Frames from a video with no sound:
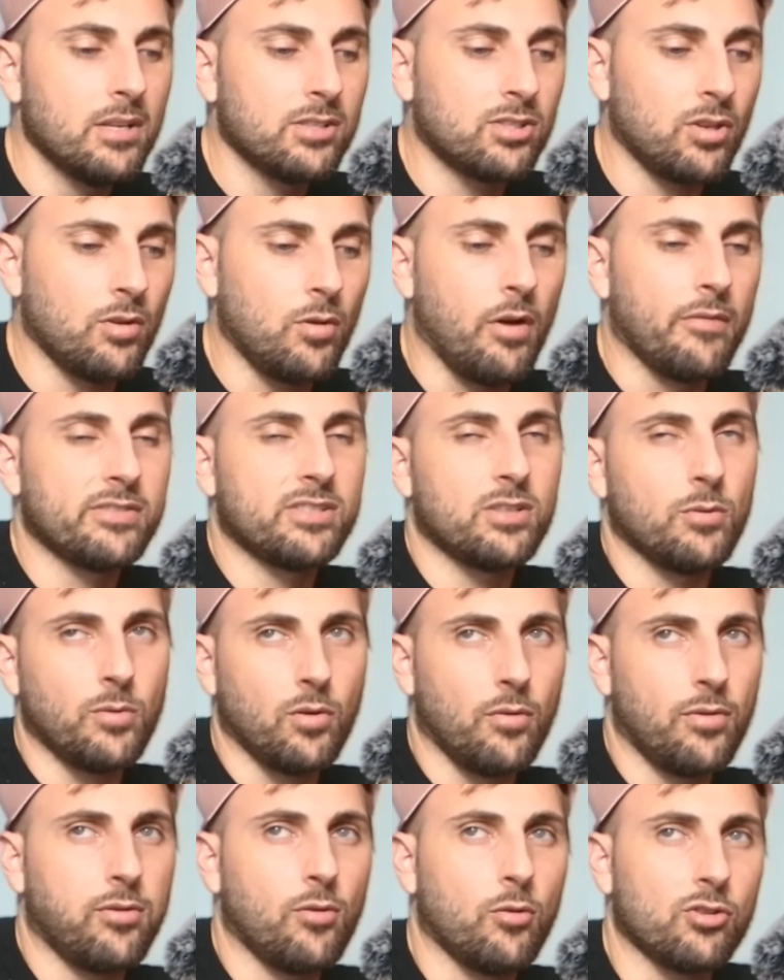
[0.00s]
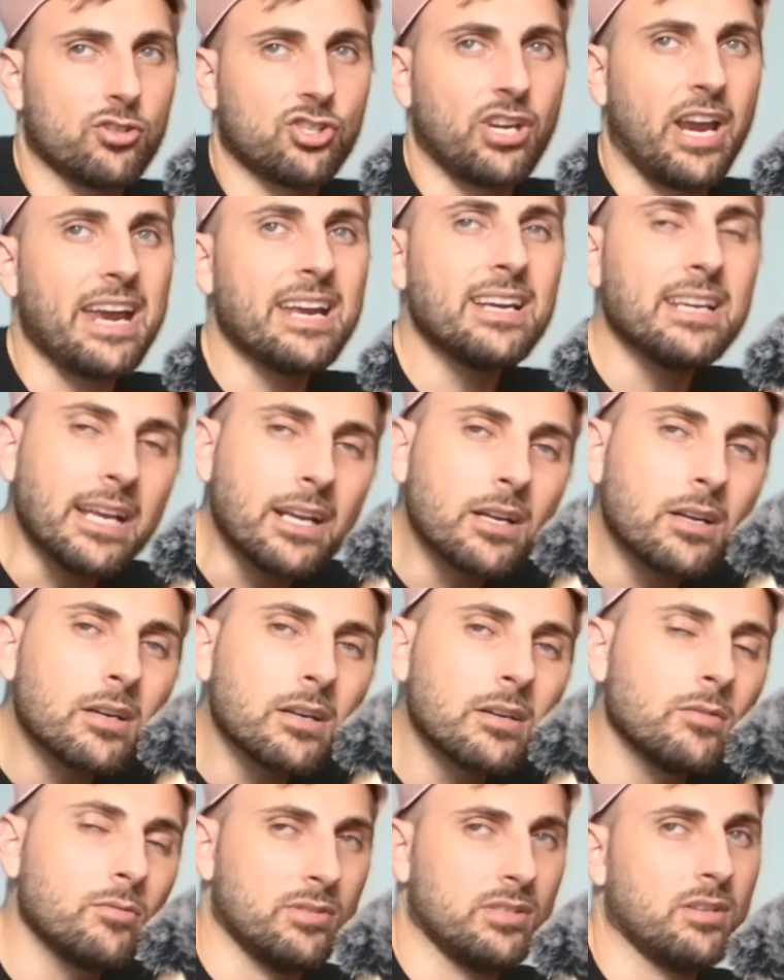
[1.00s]
So obviously we all thought Chainlink
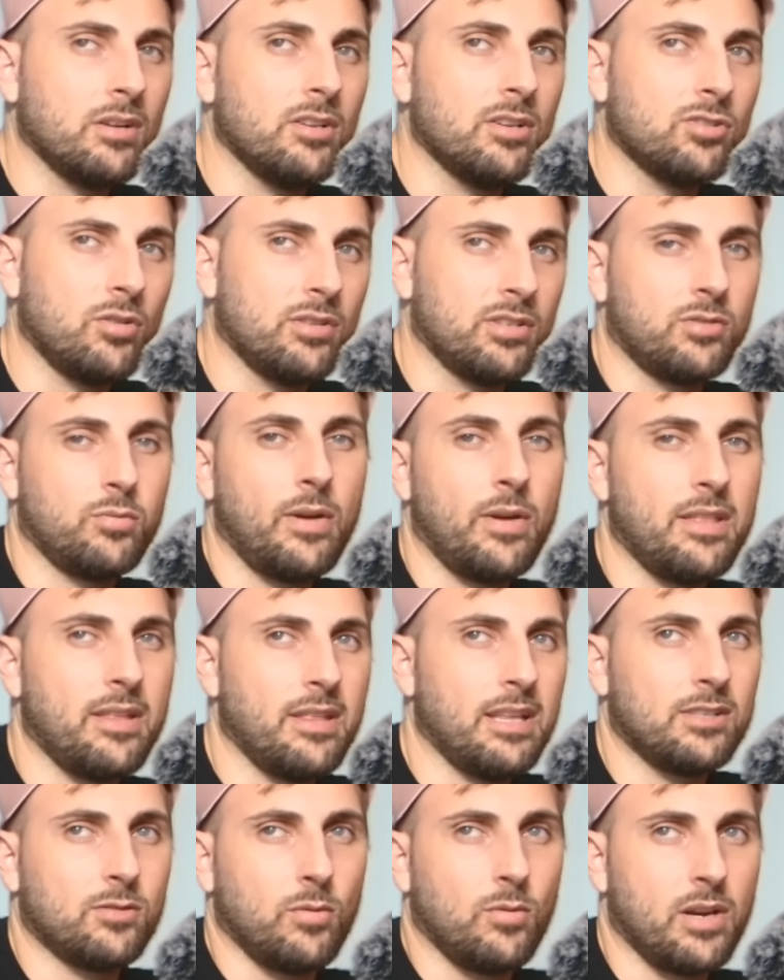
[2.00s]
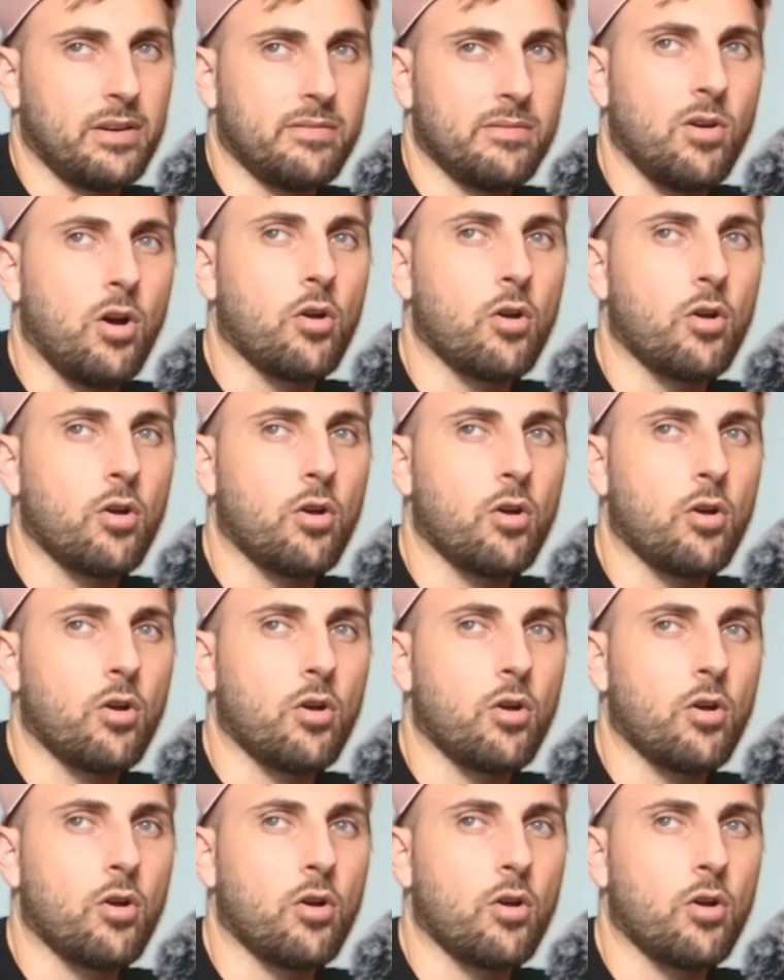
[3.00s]
is on its way there. That's one of them.